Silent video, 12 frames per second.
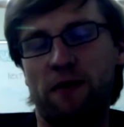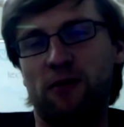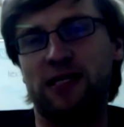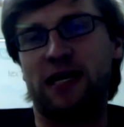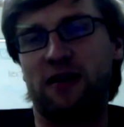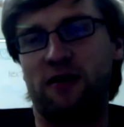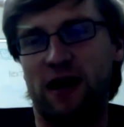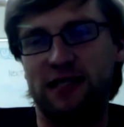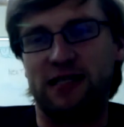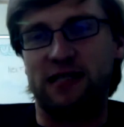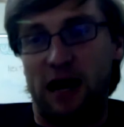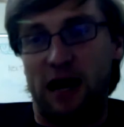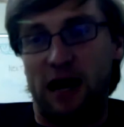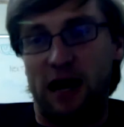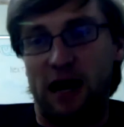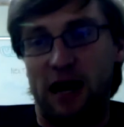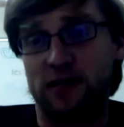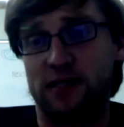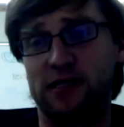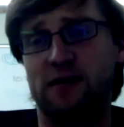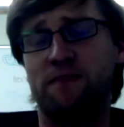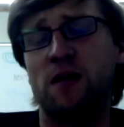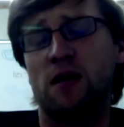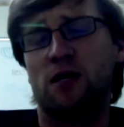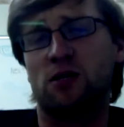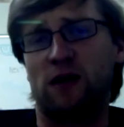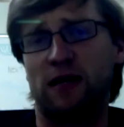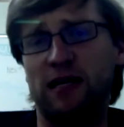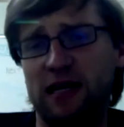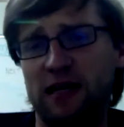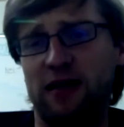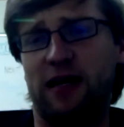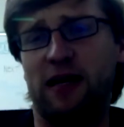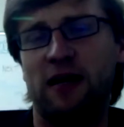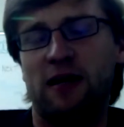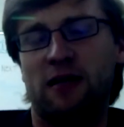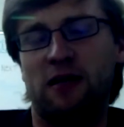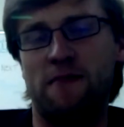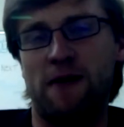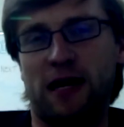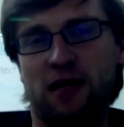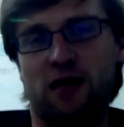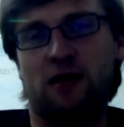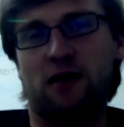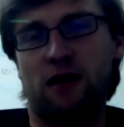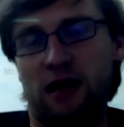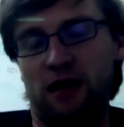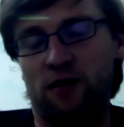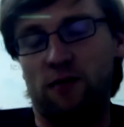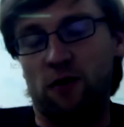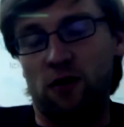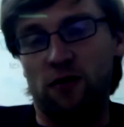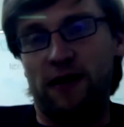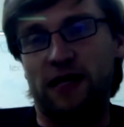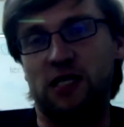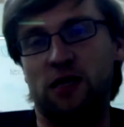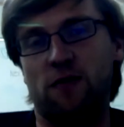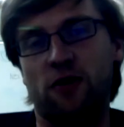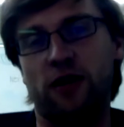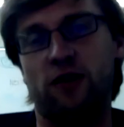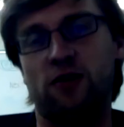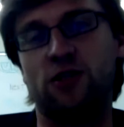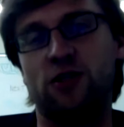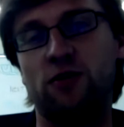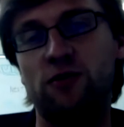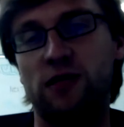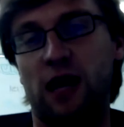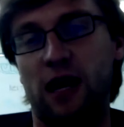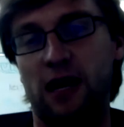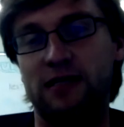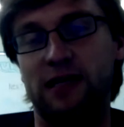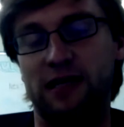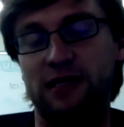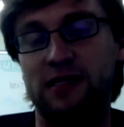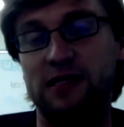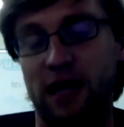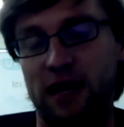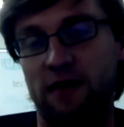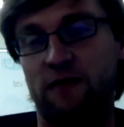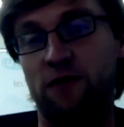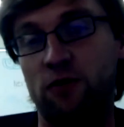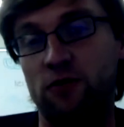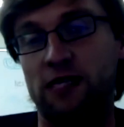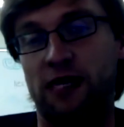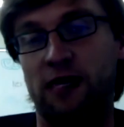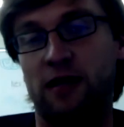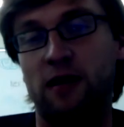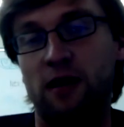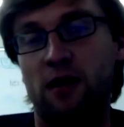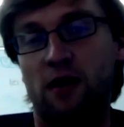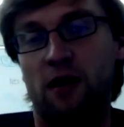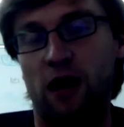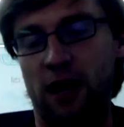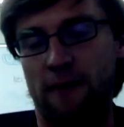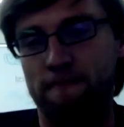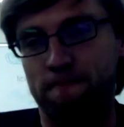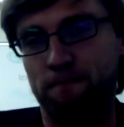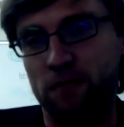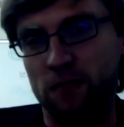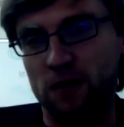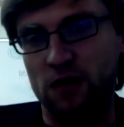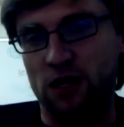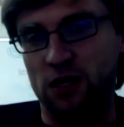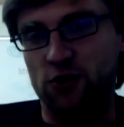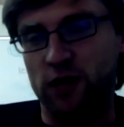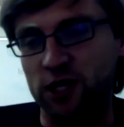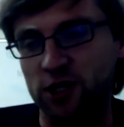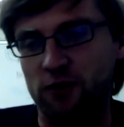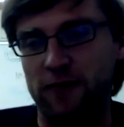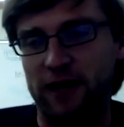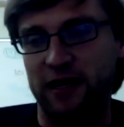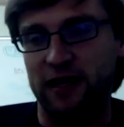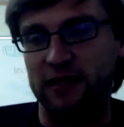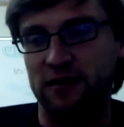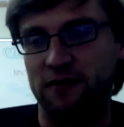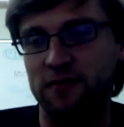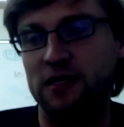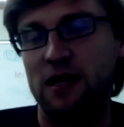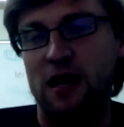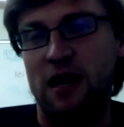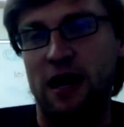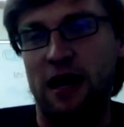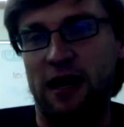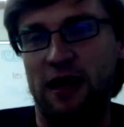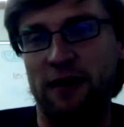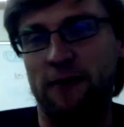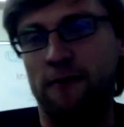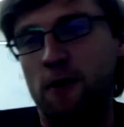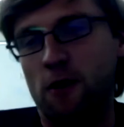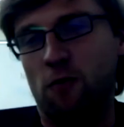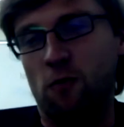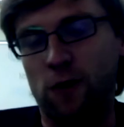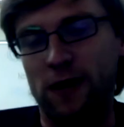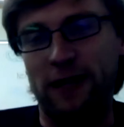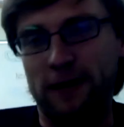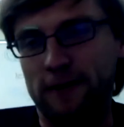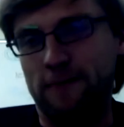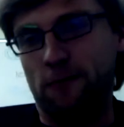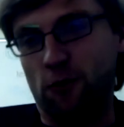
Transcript: people take their assets out of our system. So ideally, the bank and the banks and the broker-dealers use us instead of using the traditional mechanisms, and we